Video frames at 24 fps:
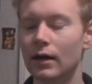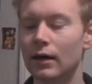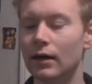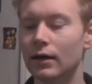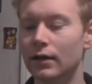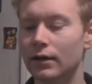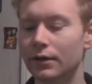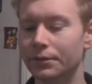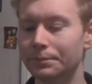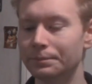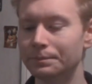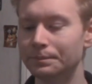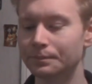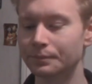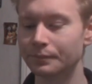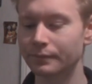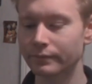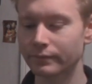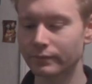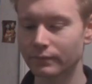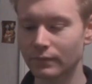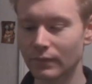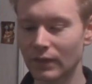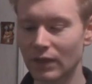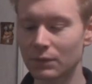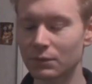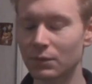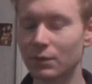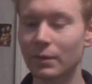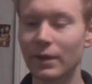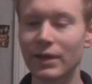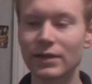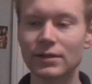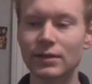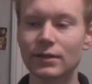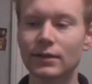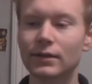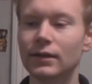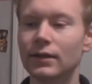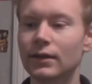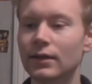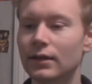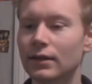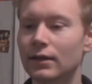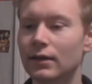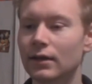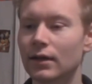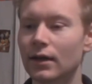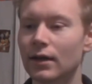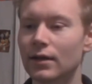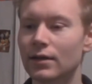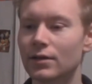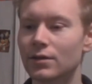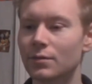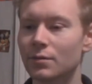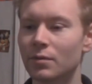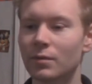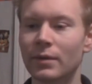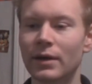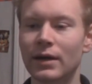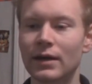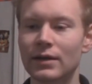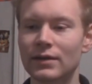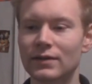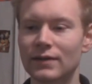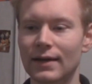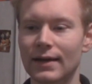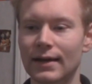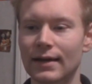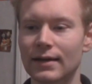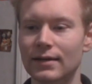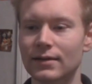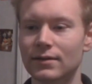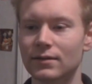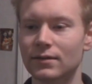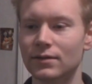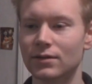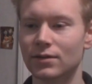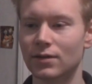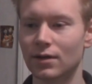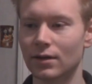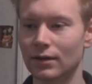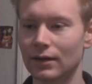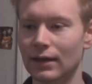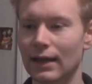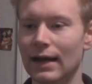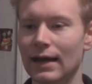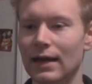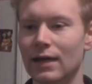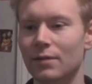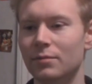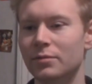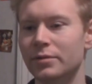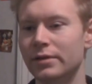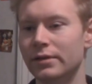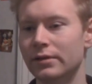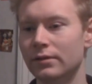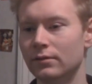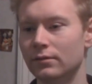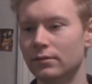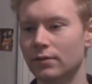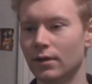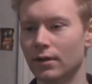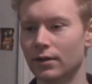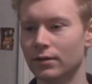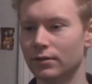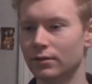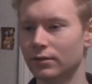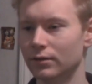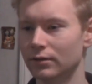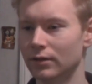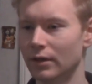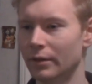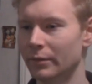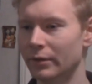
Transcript: But basically, Superman is at Star Labs, and Dr.